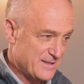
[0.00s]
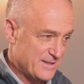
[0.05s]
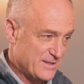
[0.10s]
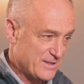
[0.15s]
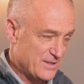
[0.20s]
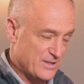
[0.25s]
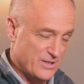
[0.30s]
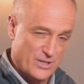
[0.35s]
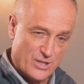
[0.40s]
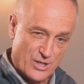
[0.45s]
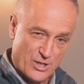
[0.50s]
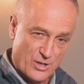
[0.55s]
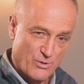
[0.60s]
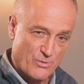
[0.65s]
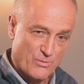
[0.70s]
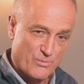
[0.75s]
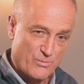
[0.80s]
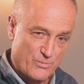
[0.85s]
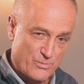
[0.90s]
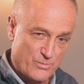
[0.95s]

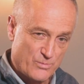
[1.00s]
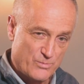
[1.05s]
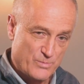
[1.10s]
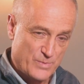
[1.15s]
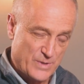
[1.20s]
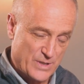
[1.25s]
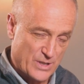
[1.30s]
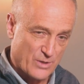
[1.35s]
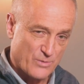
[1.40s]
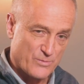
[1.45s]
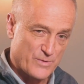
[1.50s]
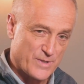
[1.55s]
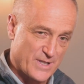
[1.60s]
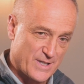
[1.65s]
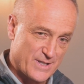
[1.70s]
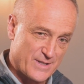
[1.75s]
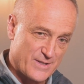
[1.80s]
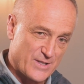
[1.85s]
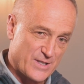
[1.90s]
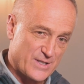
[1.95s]

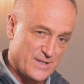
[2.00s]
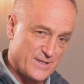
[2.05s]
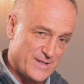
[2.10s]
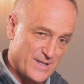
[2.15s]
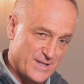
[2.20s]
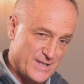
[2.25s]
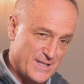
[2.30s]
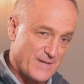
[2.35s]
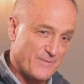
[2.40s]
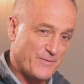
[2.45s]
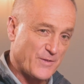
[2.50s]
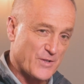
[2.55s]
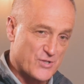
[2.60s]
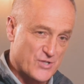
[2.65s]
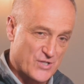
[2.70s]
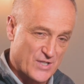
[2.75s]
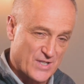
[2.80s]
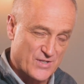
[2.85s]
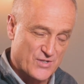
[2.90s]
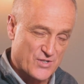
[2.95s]
the
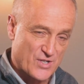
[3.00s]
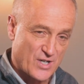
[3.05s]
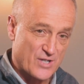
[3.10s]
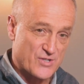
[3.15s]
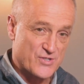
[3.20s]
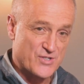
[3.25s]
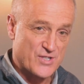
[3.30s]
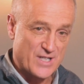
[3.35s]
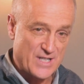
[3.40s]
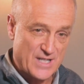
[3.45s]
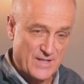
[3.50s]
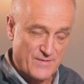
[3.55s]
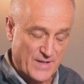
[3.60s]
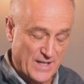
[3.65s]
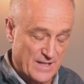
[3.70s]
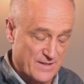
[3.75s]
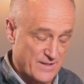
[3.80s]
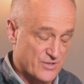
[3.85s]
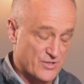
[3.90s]
differences are significant.